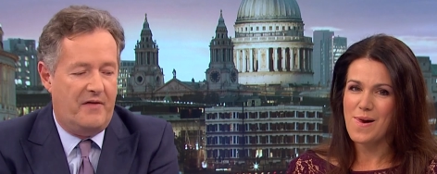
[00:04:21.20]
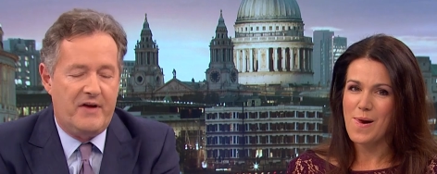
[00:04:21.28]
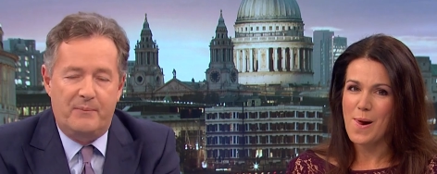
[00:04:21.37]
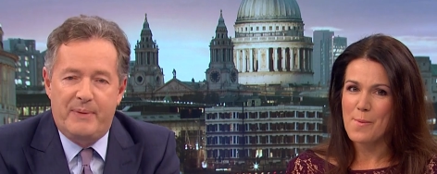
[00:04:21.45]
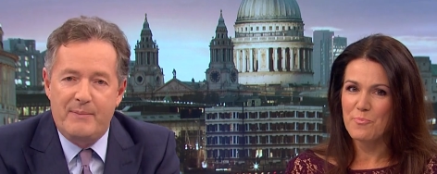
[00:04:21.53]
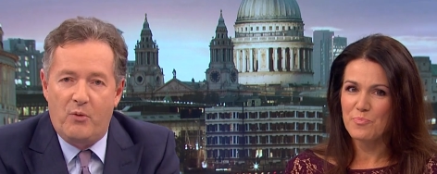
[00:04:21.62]
Speaker 1: I
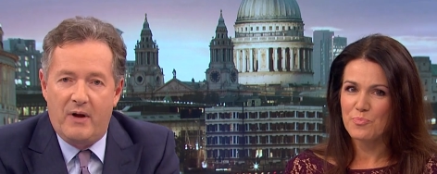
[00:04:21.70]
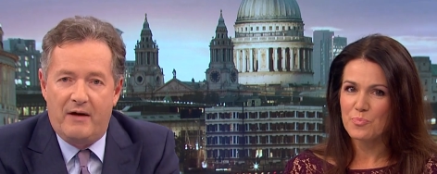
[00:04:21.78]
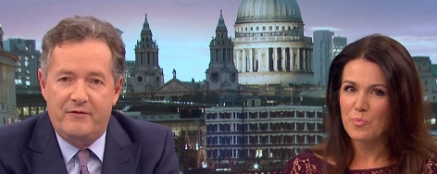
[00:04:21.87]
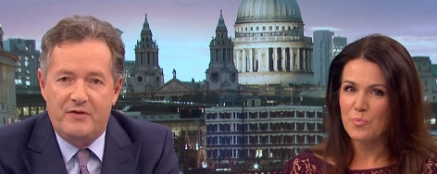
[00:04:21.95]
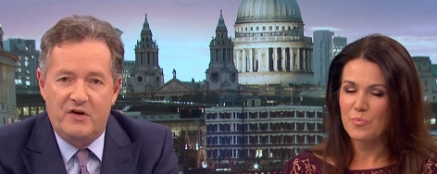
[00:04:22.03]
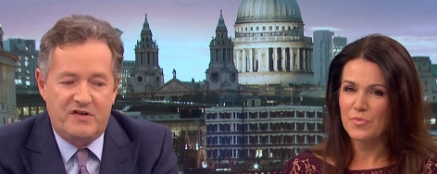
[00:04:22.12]
think people will
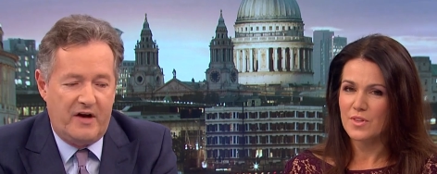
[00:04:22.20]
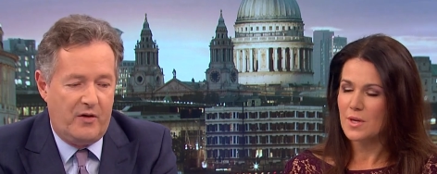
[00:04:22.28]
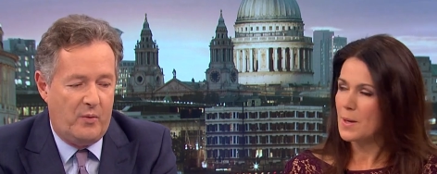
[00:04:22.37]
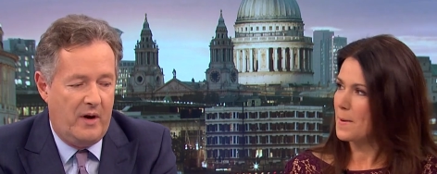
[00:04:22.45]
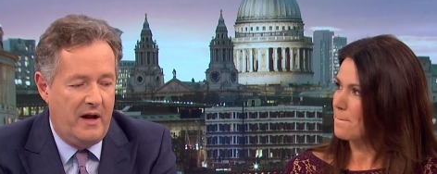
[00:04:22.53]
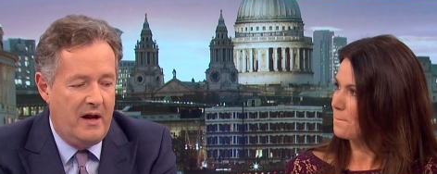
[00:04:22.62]
have views either
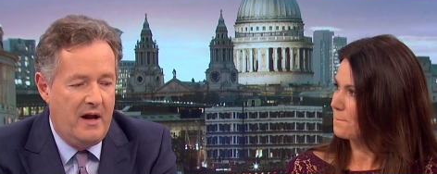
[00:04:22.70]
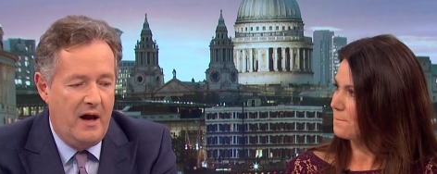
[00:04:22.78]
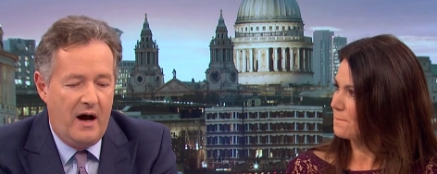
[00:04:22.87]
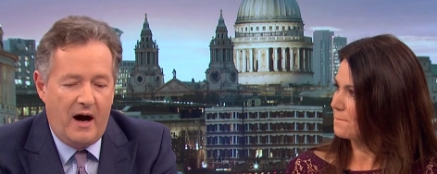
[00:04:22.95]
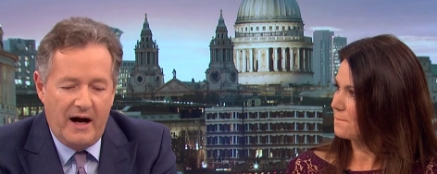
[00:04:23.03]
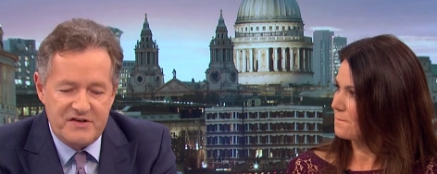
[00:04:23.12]
way.
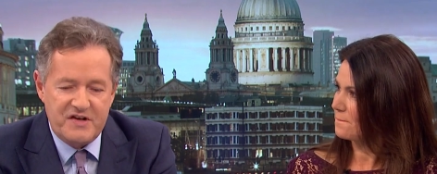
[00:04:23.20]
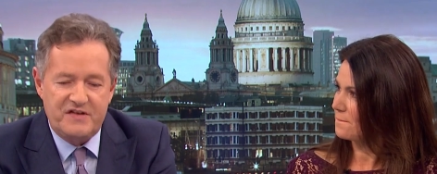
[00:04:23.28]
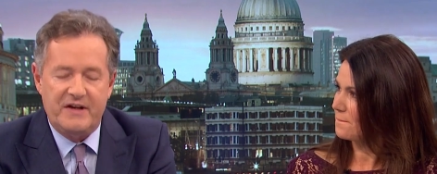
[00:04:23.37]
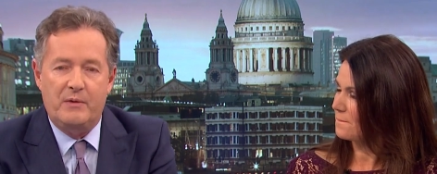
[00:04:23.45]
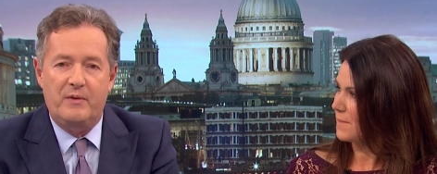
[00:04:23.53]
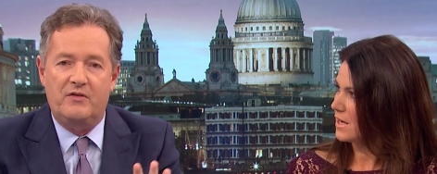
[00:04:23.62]
I just
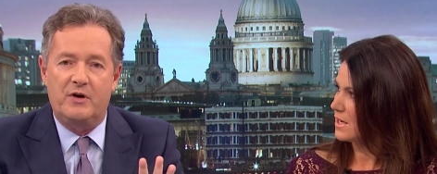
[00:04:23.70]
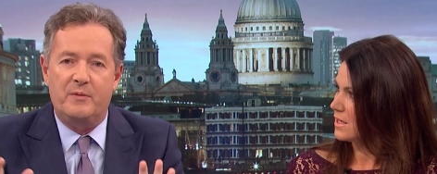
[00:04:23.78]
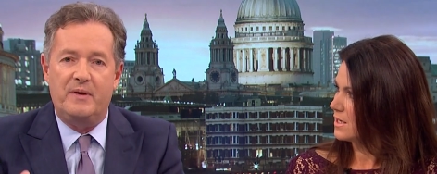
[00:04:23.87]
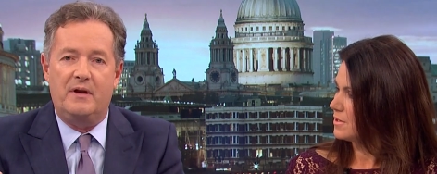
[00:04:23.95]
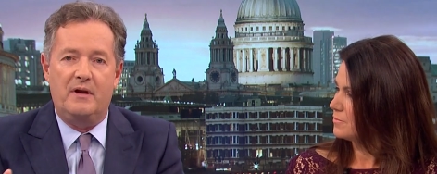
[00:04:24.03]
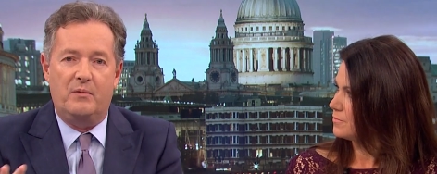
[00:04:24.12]
think we've got to
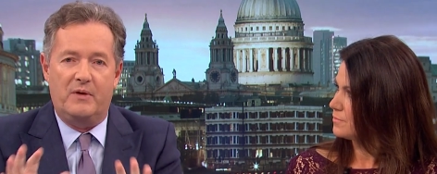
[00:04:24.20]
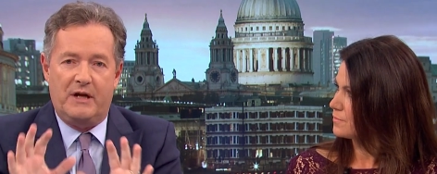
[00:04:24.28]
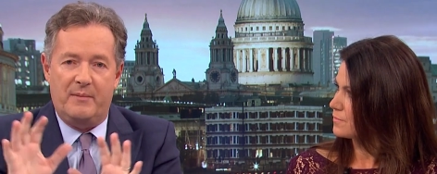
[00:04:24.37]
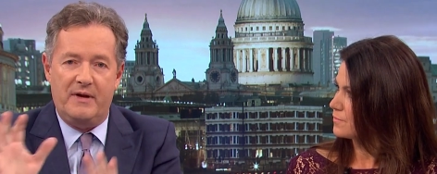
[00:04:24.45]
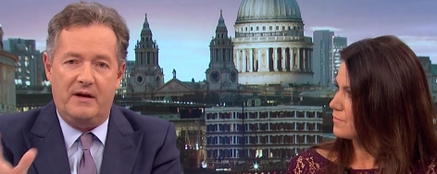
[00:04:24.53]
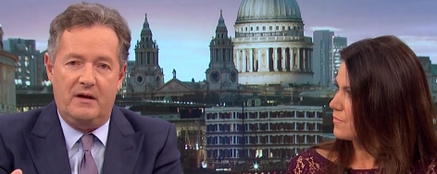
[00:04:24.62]
be... We're
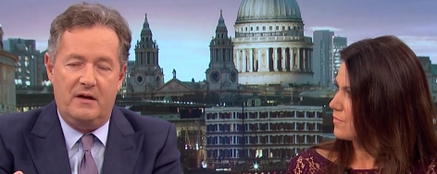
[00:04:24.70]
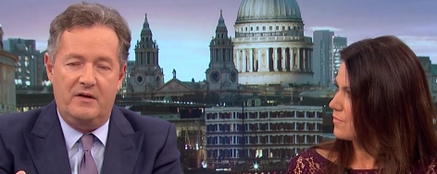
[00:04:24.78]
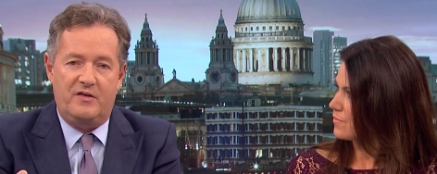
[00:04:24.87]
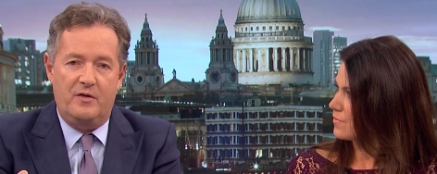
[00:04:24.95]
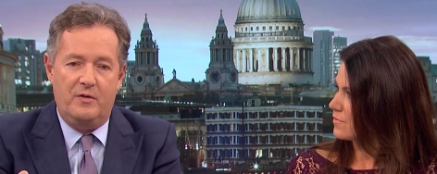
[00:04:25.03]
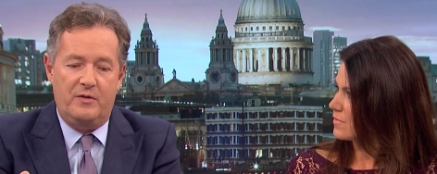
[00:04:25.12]
coming
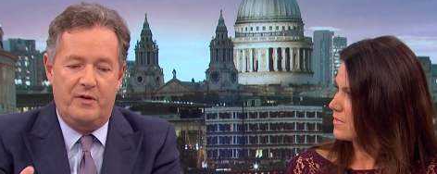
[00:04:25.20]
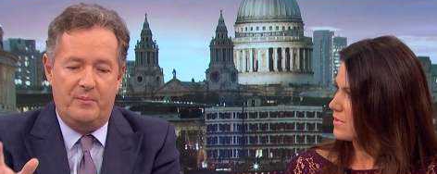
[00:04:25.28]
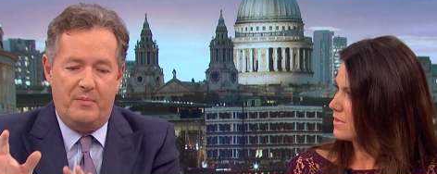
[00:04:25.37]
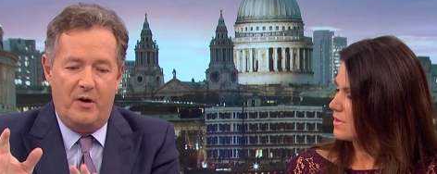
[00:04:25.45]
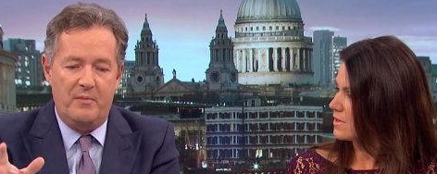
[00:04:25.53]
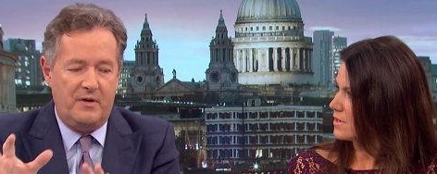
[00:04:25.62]
to the
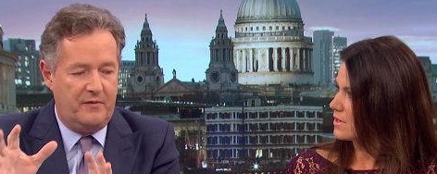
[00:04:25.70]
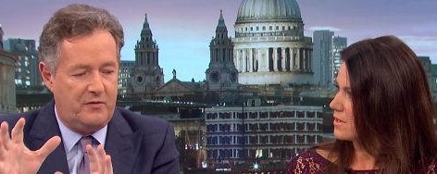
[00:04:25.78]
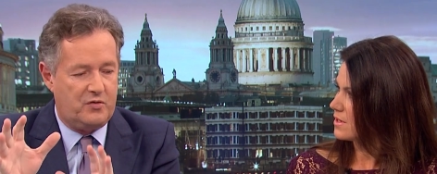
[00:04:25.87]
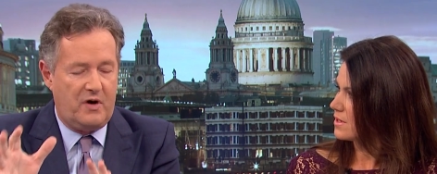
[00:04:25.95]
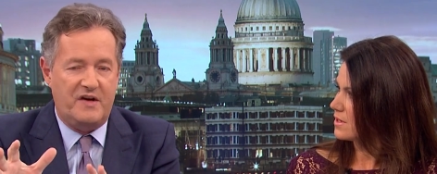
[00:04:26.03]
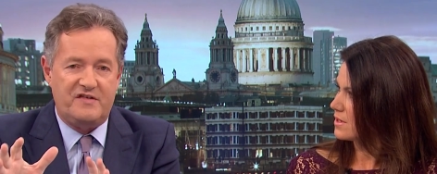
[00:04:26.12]
moment of
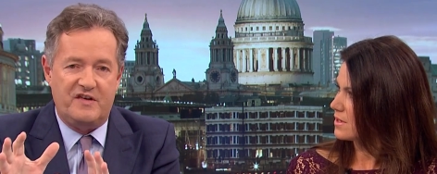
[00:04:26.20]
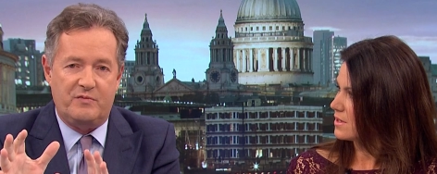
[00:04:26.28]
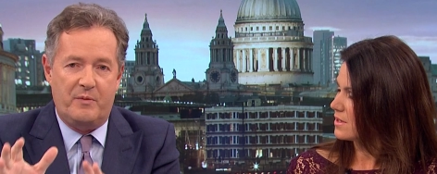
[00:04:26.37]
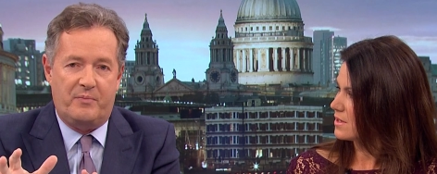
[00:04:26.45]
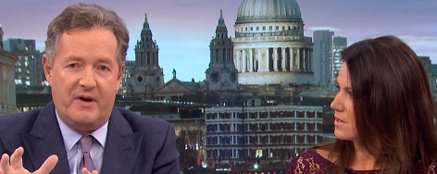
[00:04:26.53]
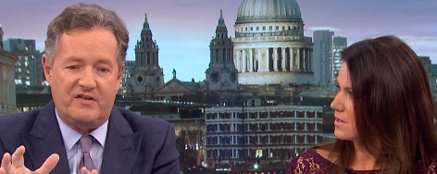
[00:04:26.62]
crisis
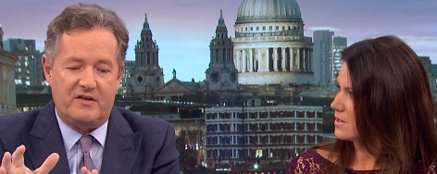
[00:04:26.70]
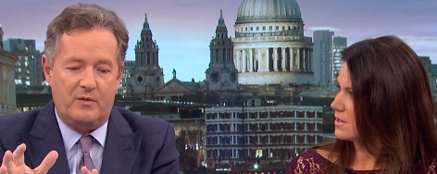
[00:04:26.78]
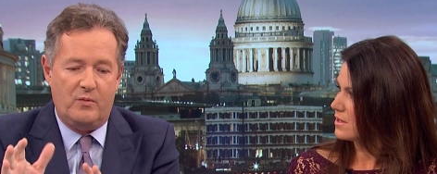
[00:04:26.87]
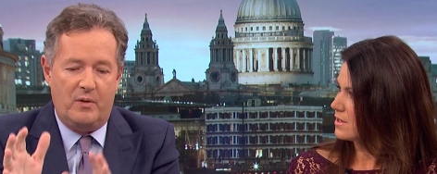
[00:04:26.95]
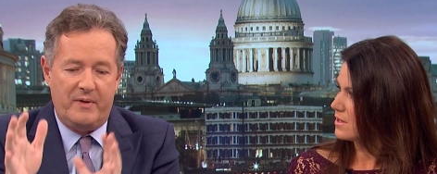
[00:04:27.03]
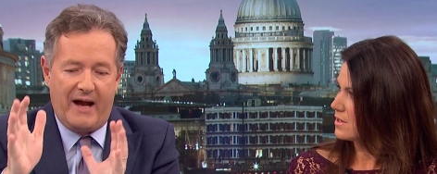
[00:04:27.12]
with Brexit,
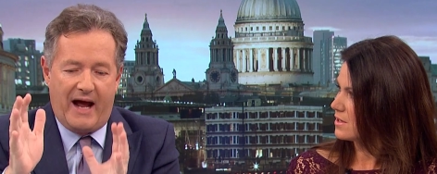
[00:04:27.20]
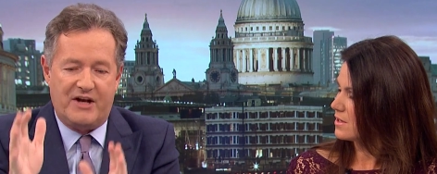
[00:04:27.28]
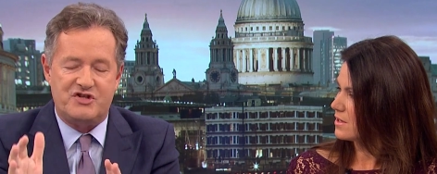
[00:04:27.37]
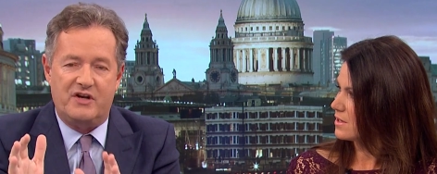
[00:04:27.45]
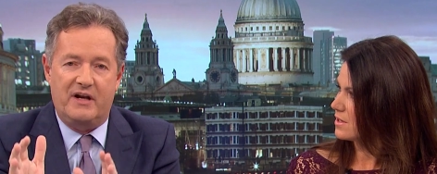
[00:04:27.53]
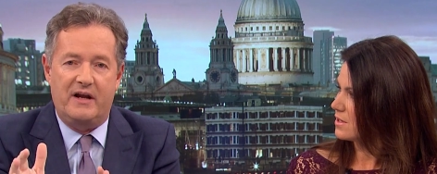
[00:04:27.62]
where we
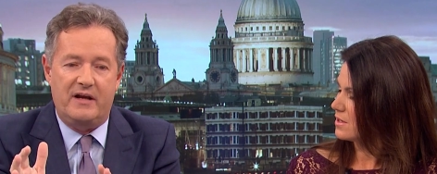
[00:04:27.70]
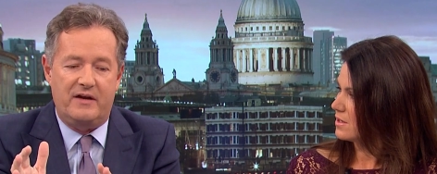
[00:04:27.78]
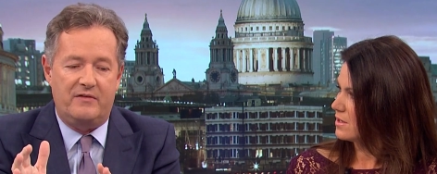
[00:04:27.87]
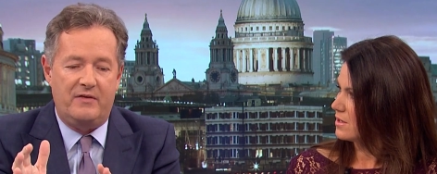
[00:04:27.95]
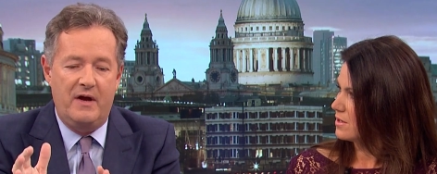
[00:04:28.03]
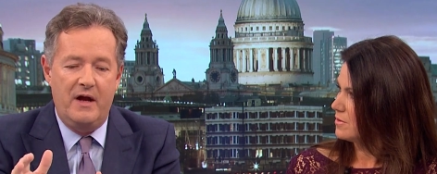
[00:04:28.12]
actually
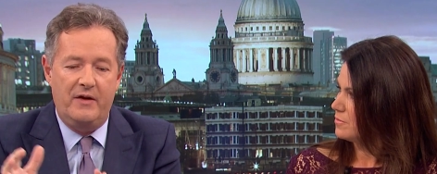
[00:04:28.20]
leave.